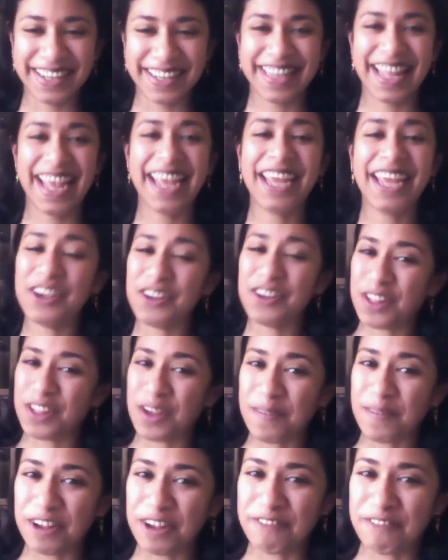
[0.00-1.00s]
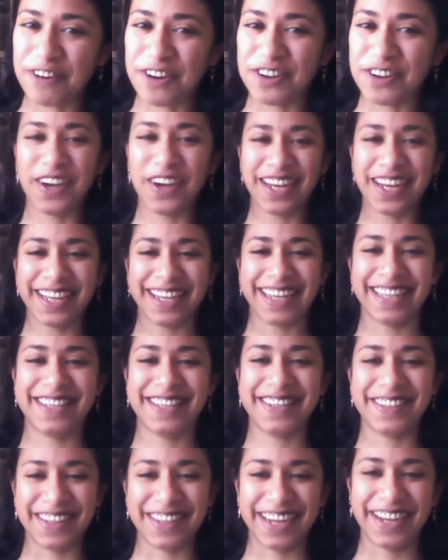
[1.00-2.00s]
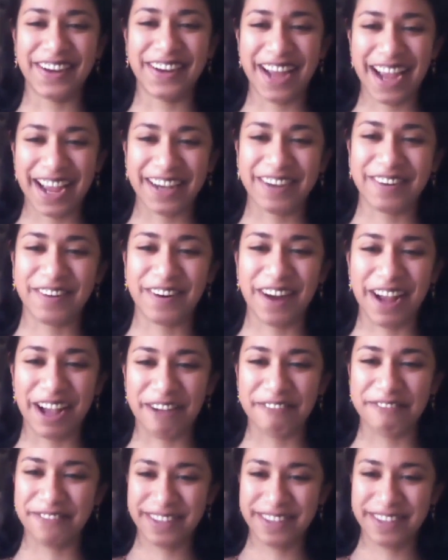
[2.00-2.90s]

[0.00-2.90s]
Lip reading: Thank you so much for joining us today on Minecraft.